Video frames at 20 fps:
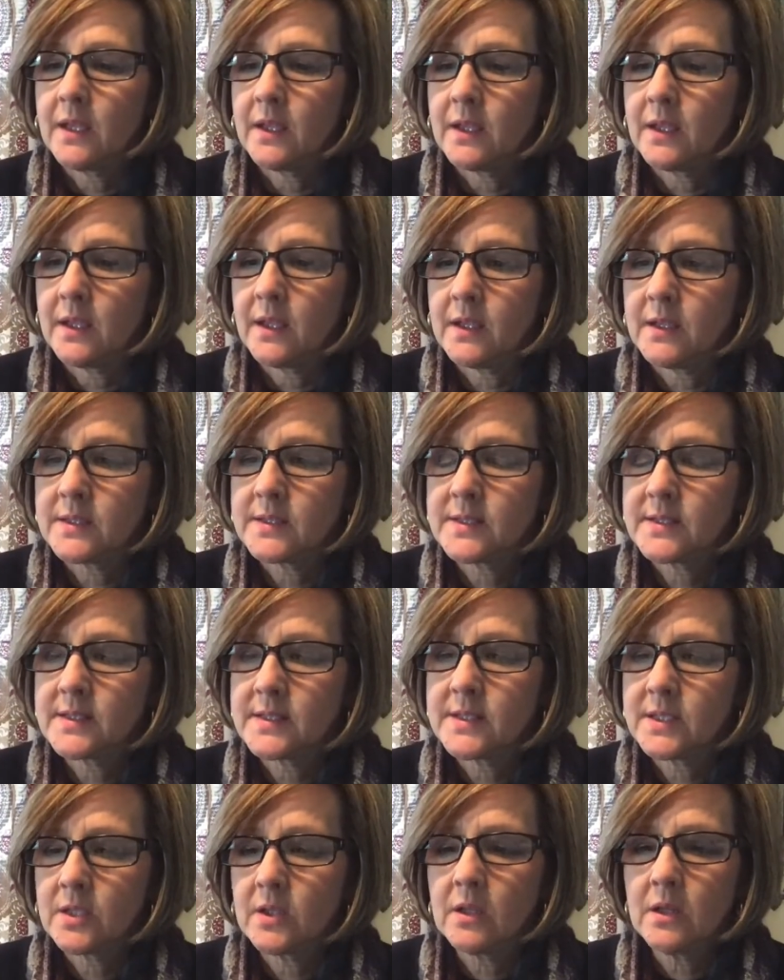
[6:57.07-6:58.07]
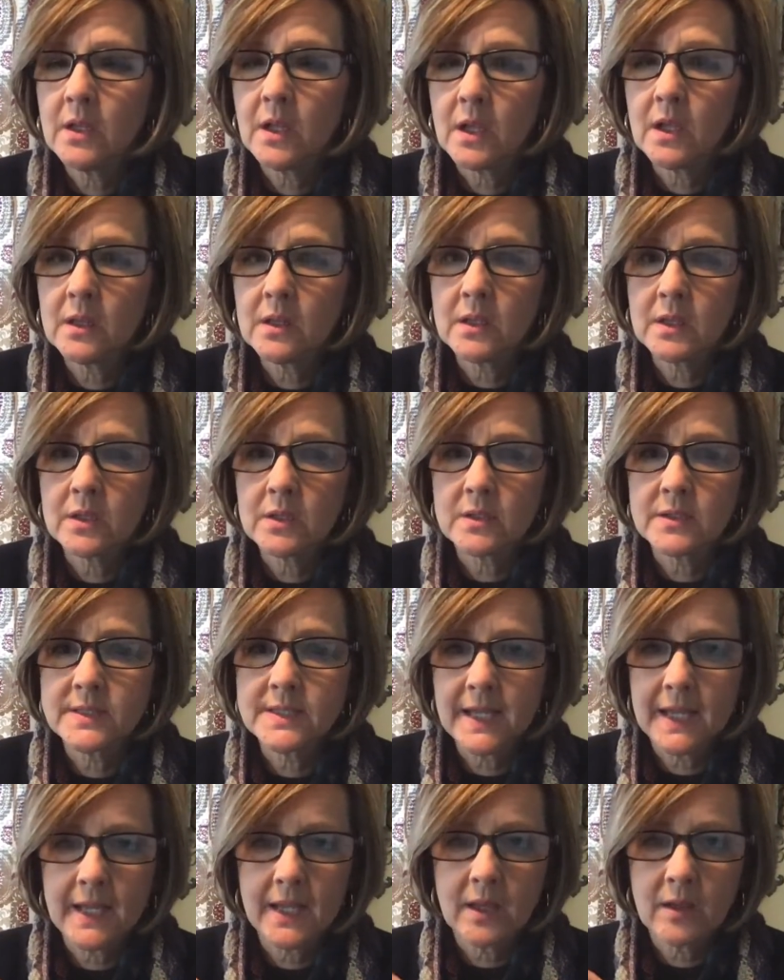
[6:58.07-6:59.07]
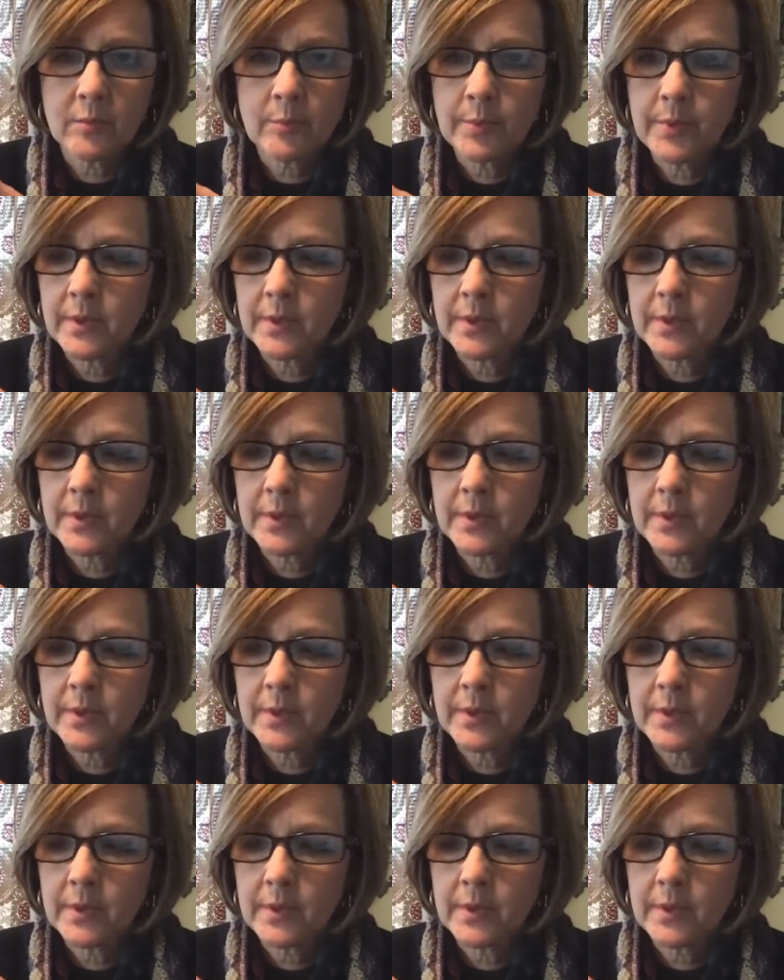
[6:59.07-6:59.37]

It's still a little damp,